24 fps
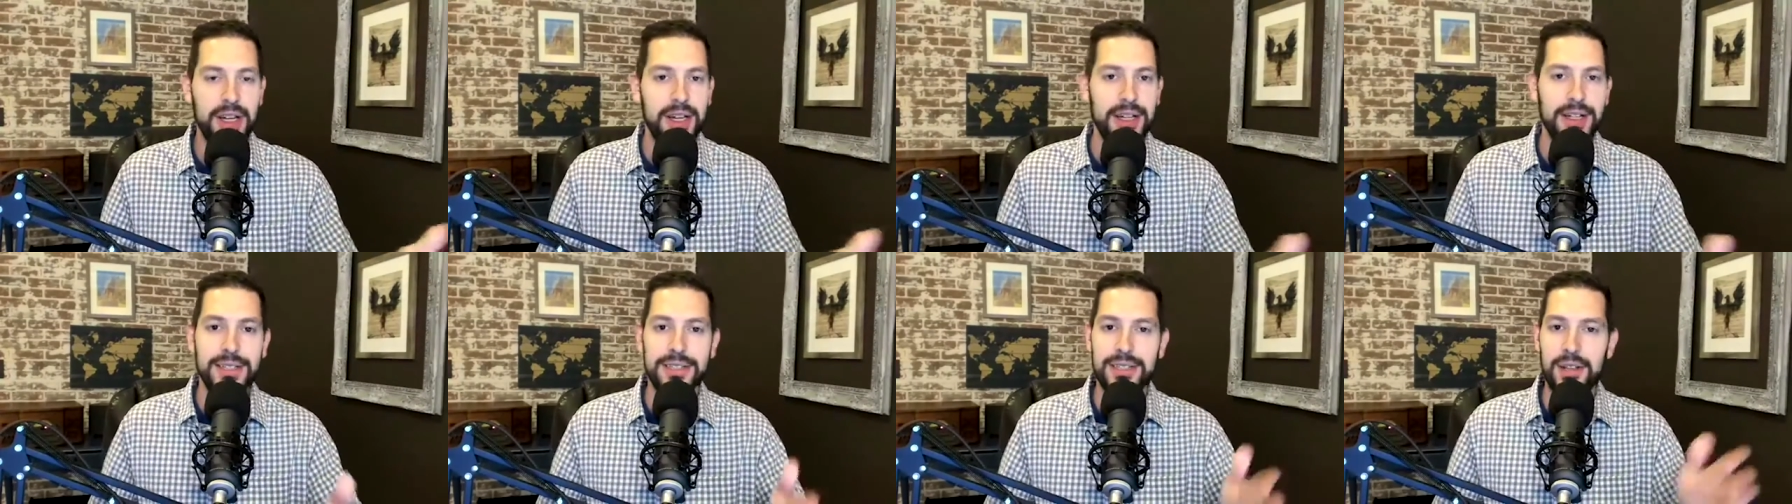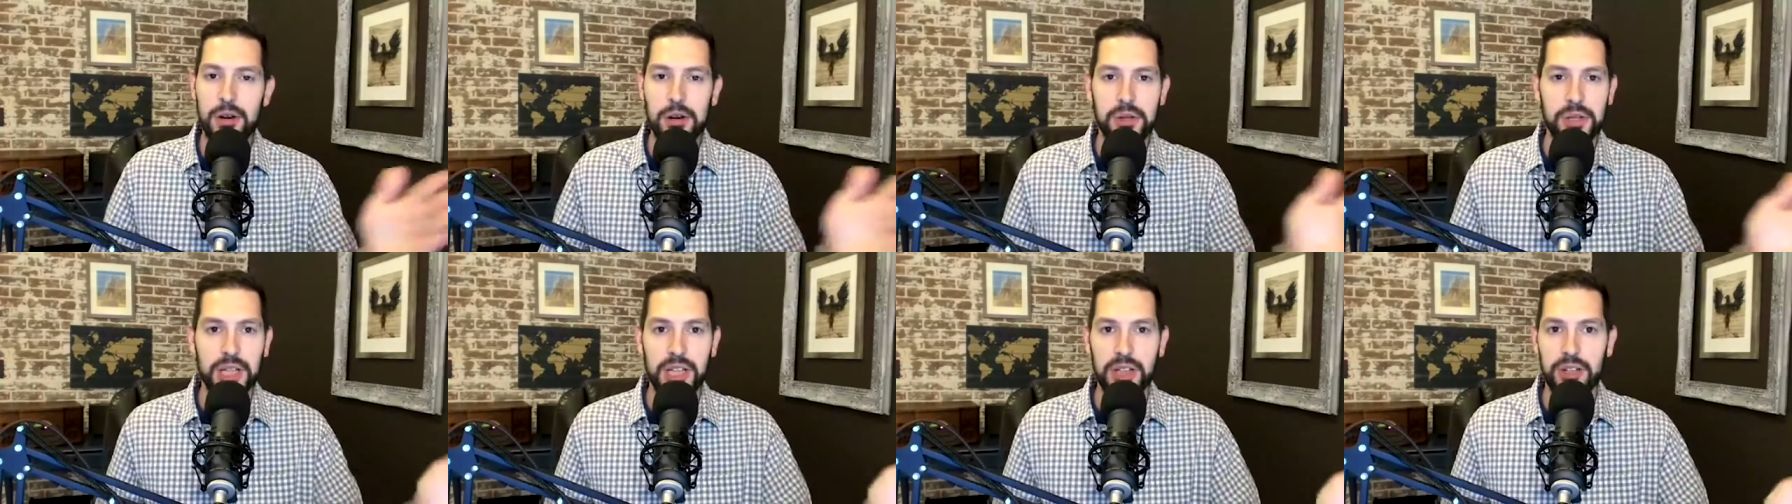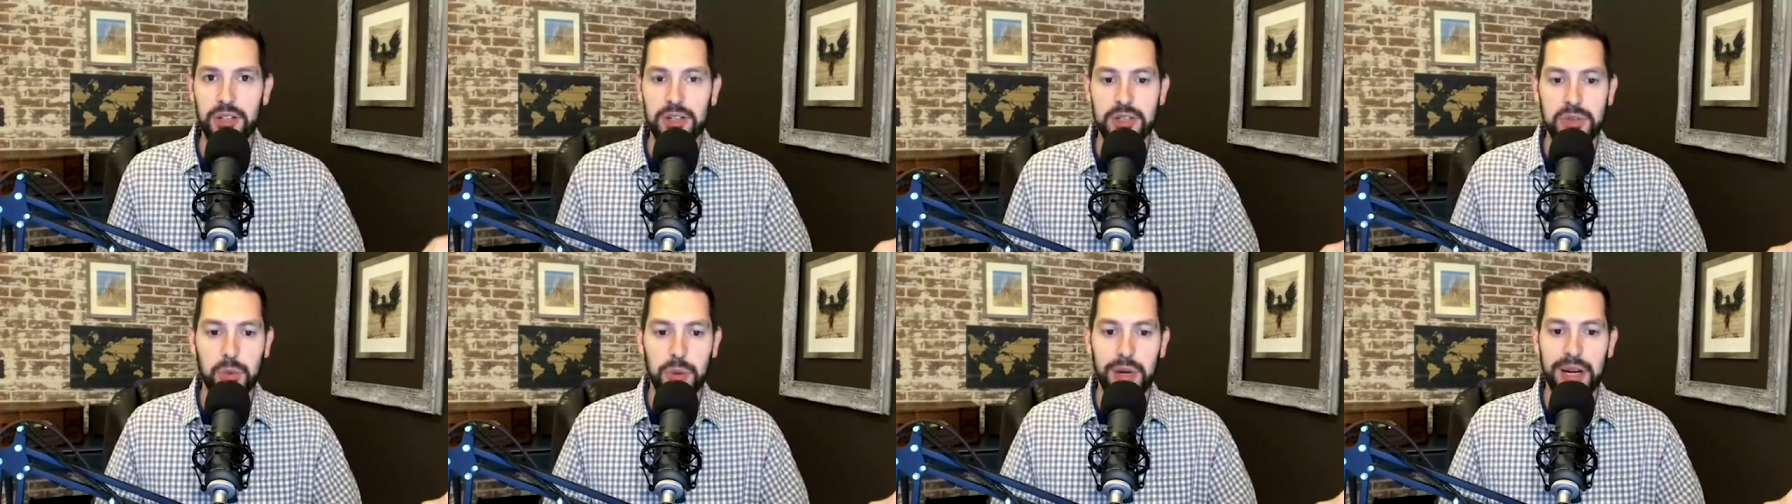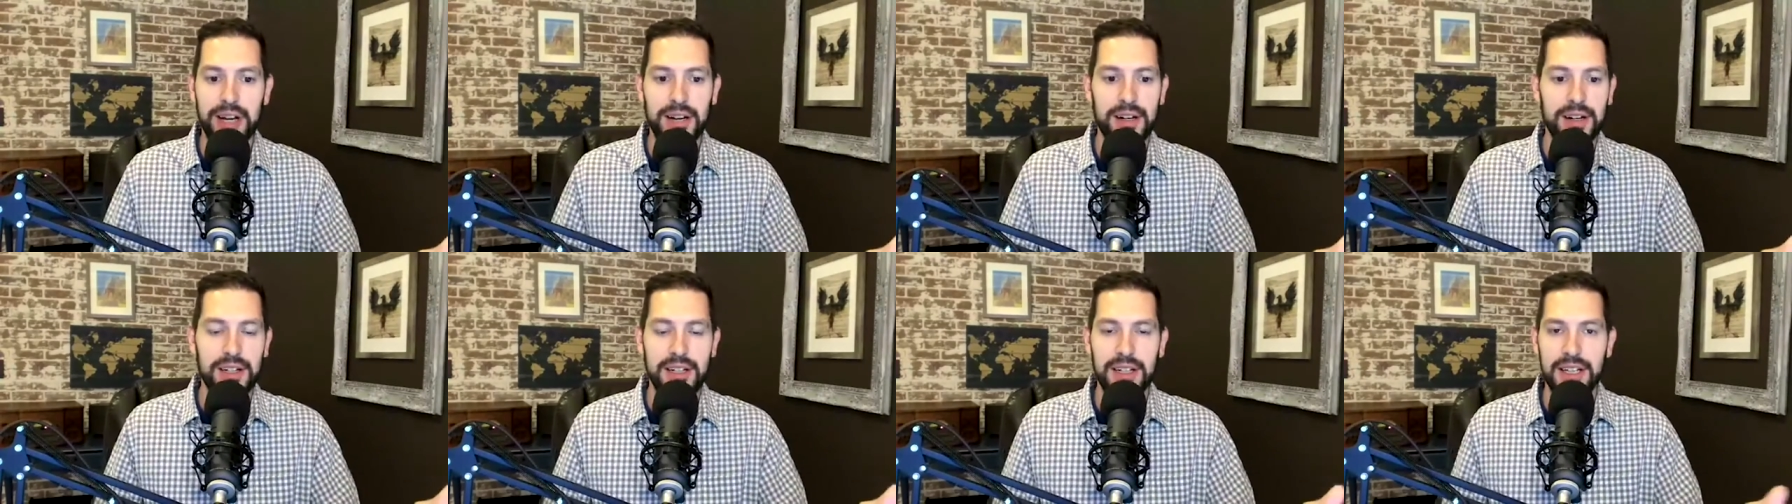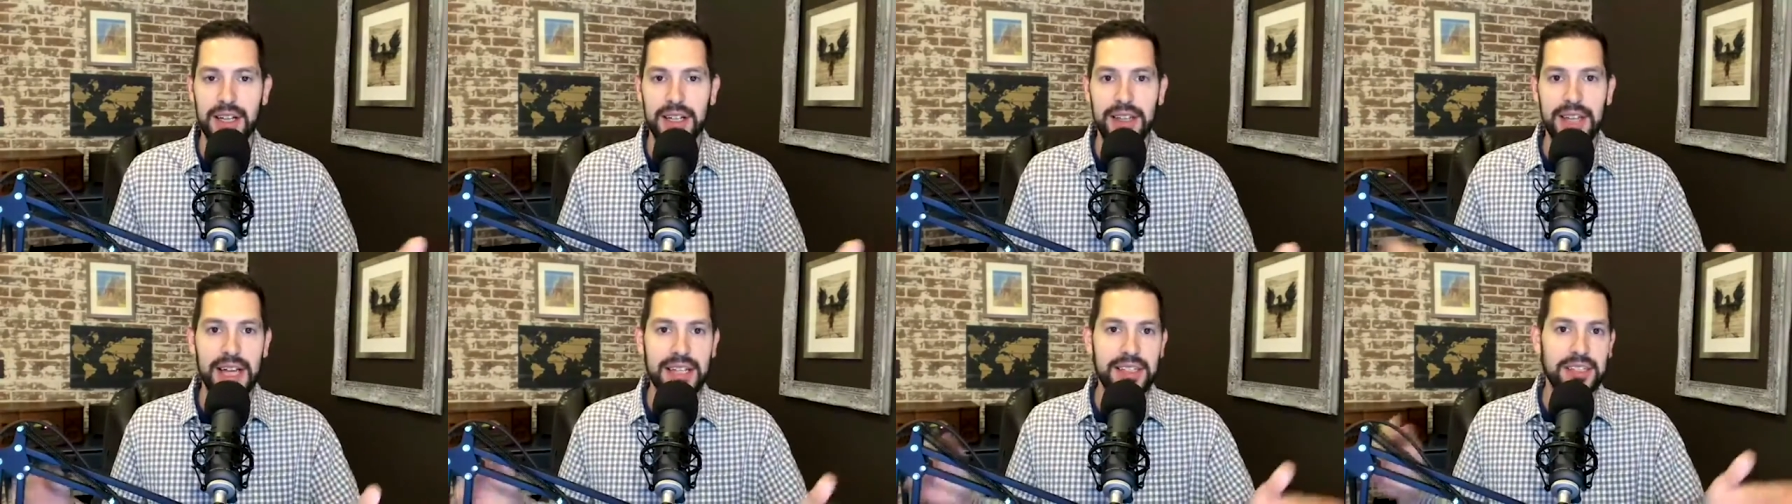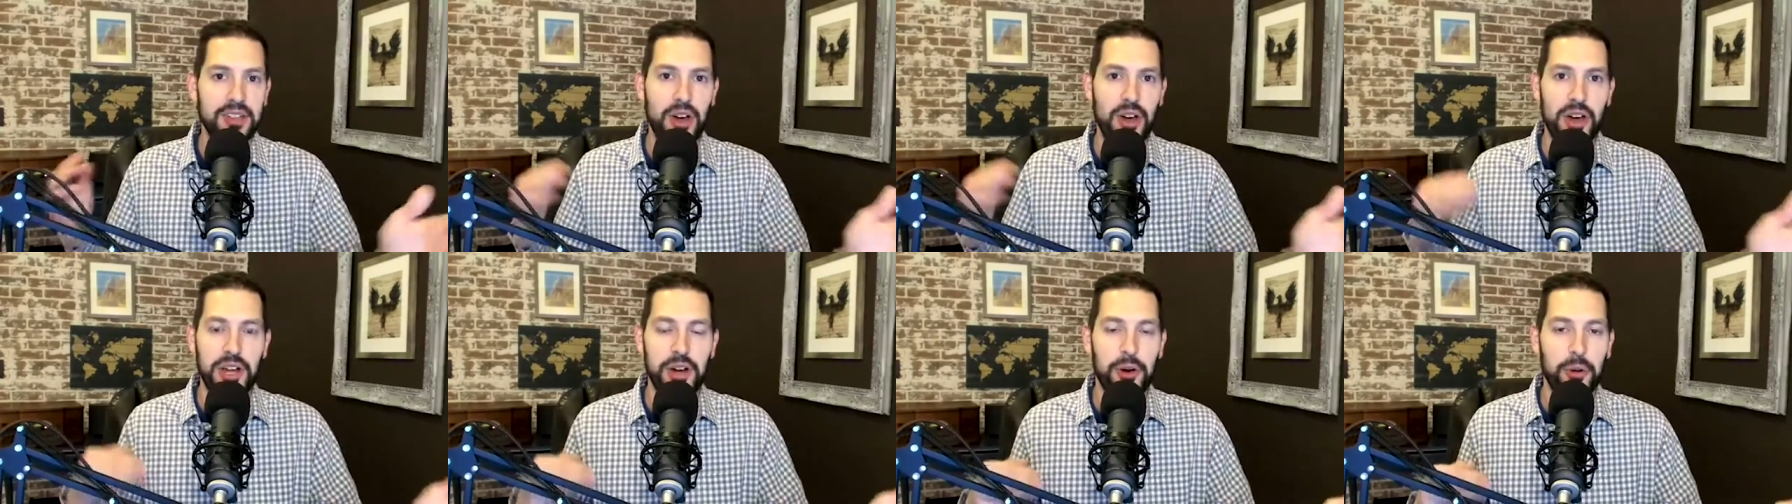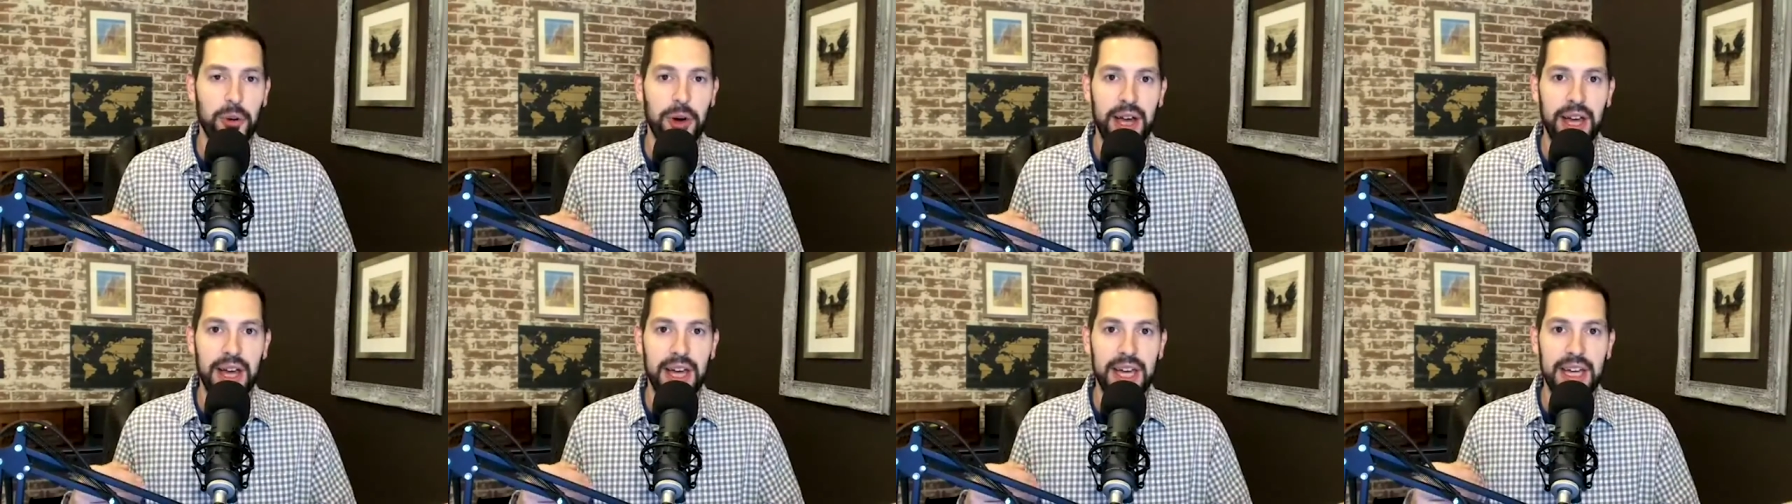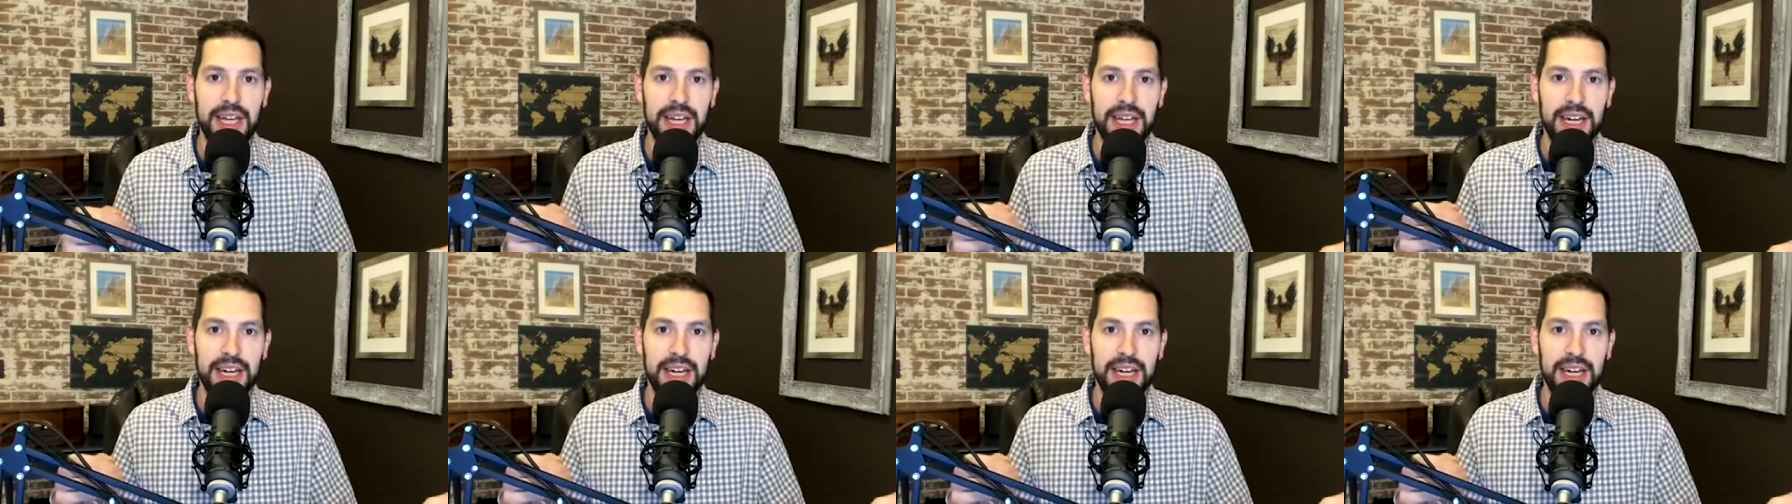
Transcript: certainly looks weird. That's gone away,